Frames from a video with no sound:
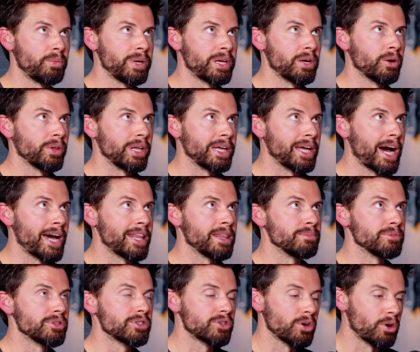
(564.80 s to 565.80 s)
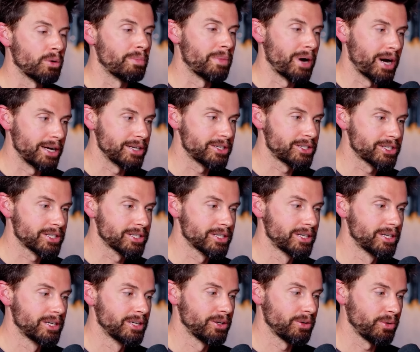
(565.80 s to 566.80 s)
know, we can only guide them so much
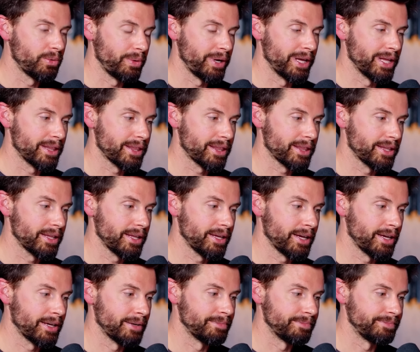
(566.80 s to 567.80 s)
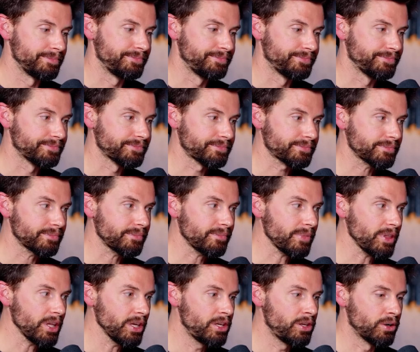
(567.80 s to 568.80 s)
with,
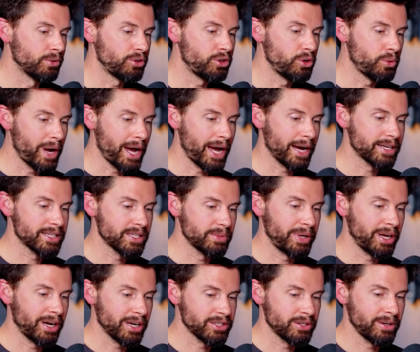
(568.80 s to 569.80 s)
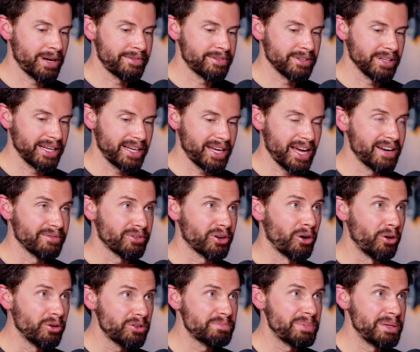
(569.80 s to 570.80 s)
you know, UX. We also have to like kind of
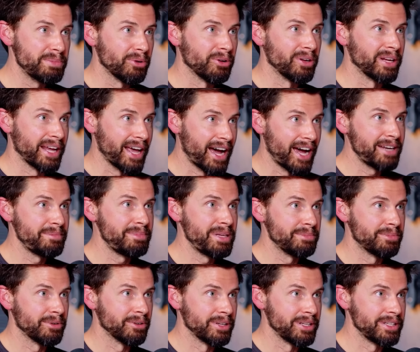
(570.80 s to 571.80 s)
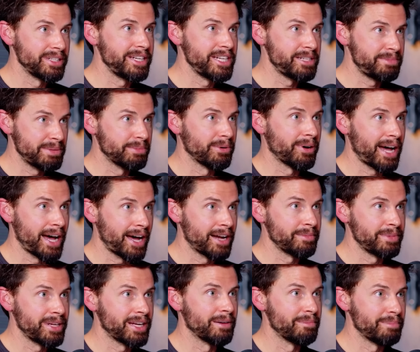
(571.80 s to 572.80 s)
coach people and guide people and teach people how
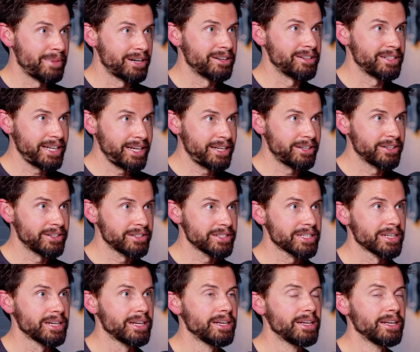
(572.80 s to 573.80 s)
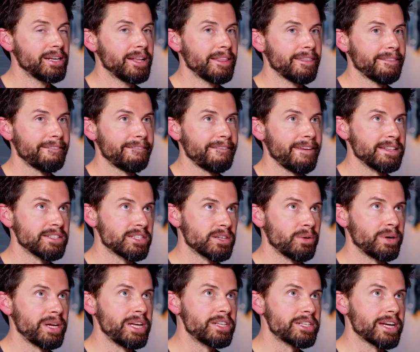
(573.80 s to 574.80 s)
to become better daters. And
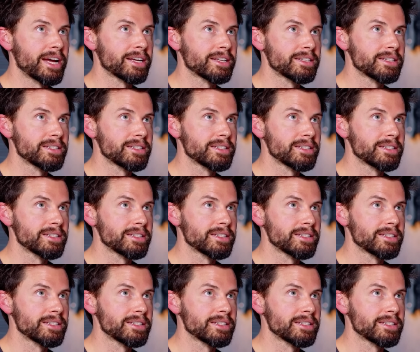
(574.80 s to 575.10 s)
so Hinge